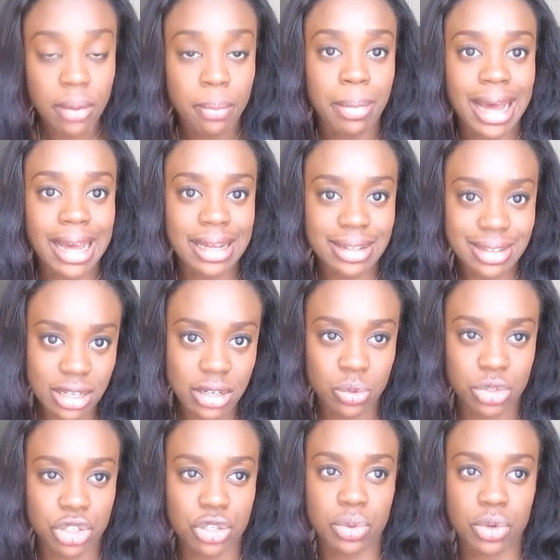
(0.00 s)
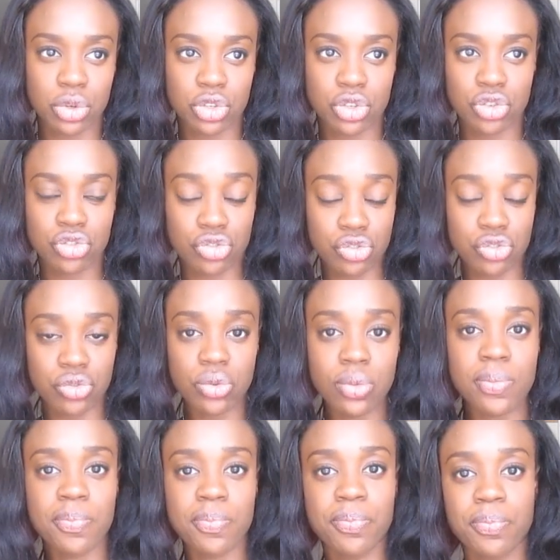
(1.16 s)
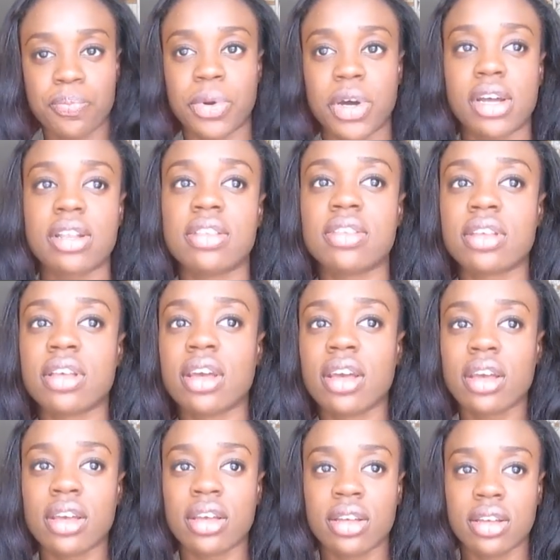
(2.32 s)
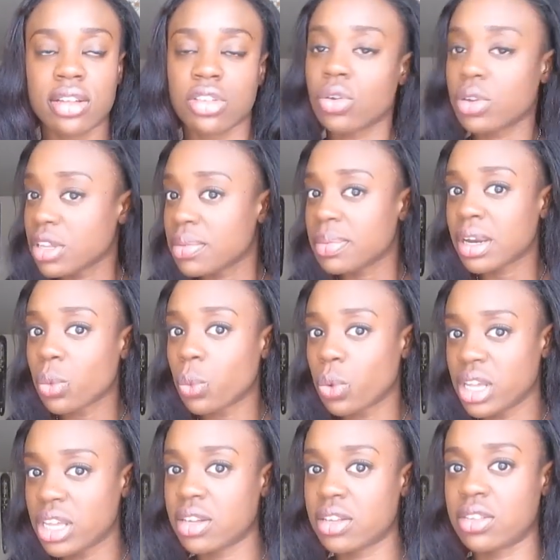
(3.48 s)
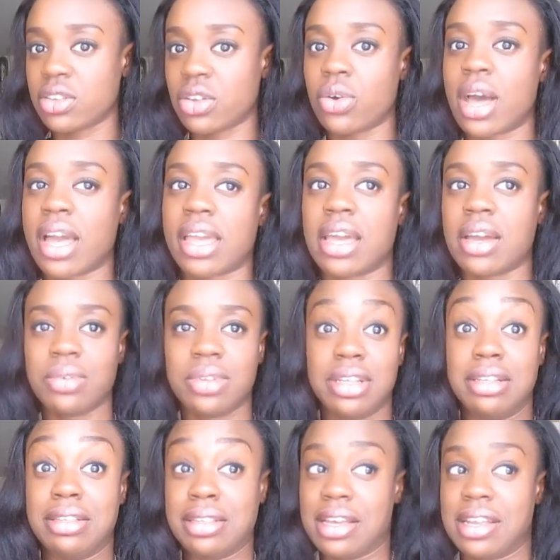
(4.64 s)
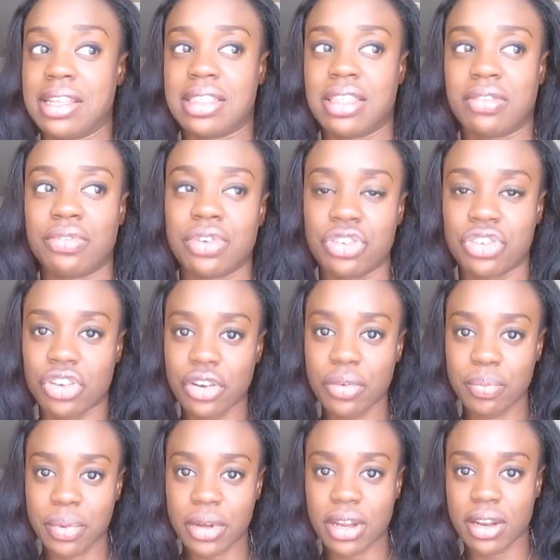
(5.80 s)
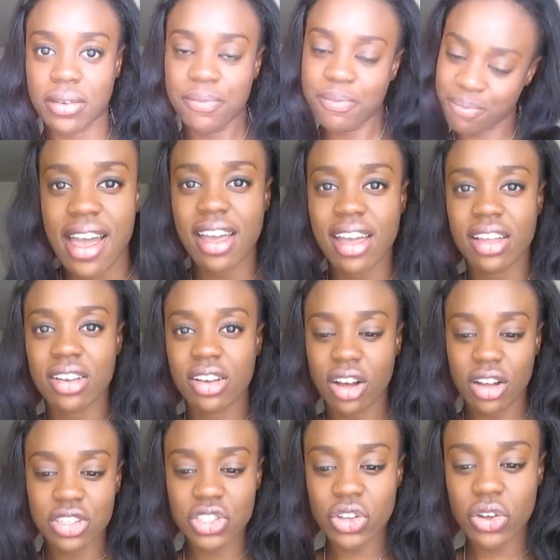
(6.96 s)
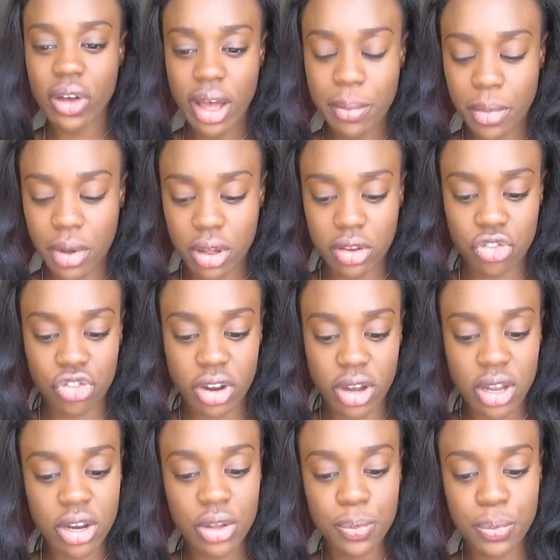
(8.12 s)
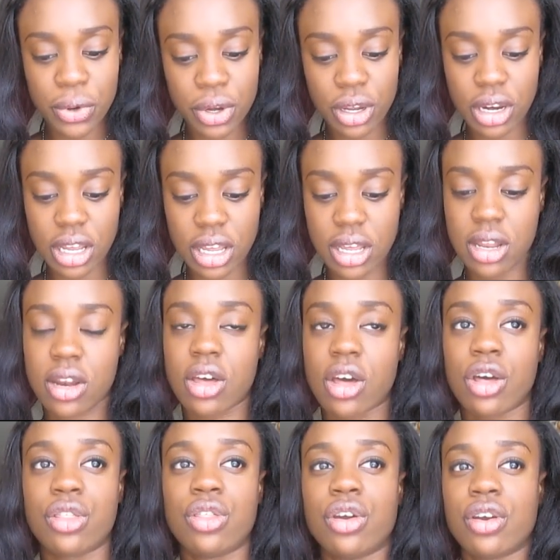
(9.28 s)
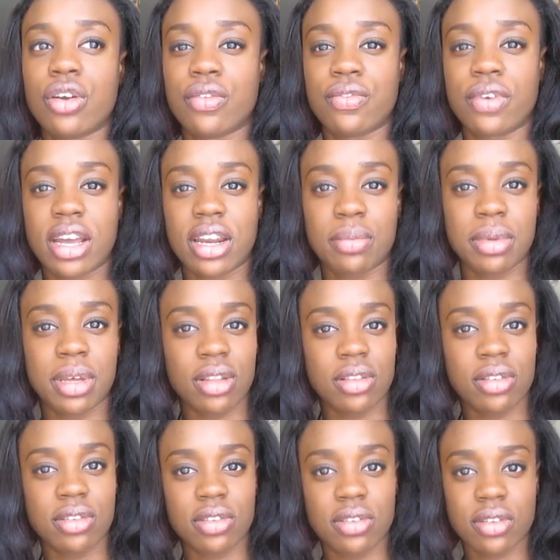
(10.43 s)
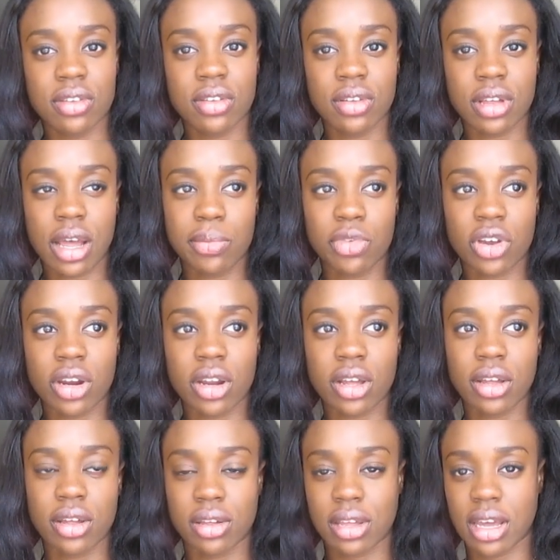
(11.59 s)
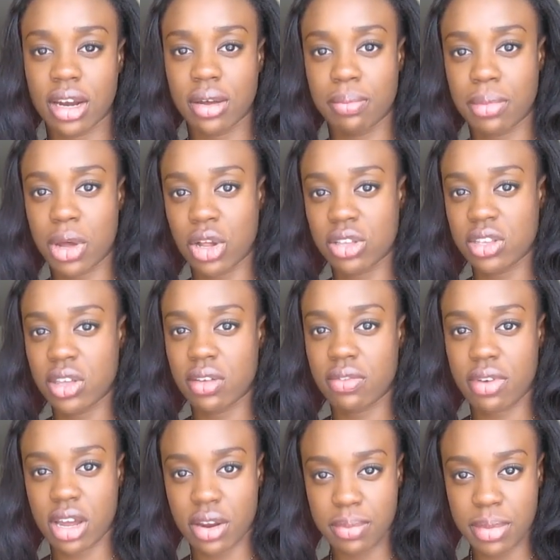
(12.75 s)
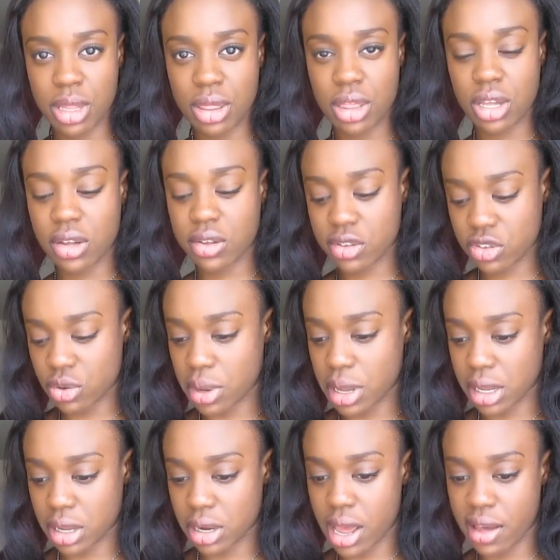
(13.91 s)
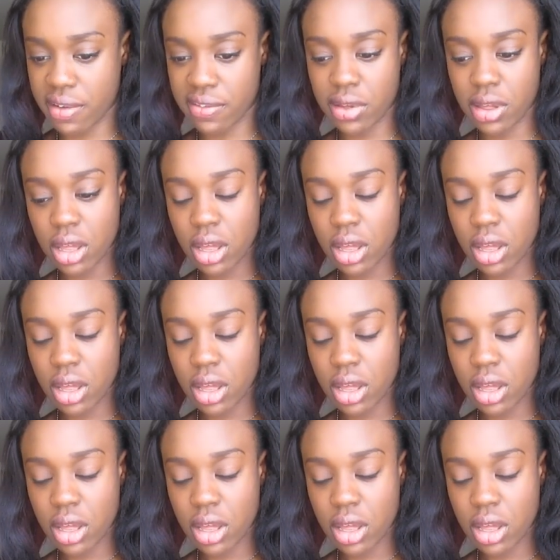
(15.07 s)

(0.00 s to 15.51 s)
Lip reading: biotin was supposed to do. But it's only been a week, so I can't really say anything for sure. But and also, I'm trying to put in other vitamins. I'm trying to get a multivitamin thing so I can have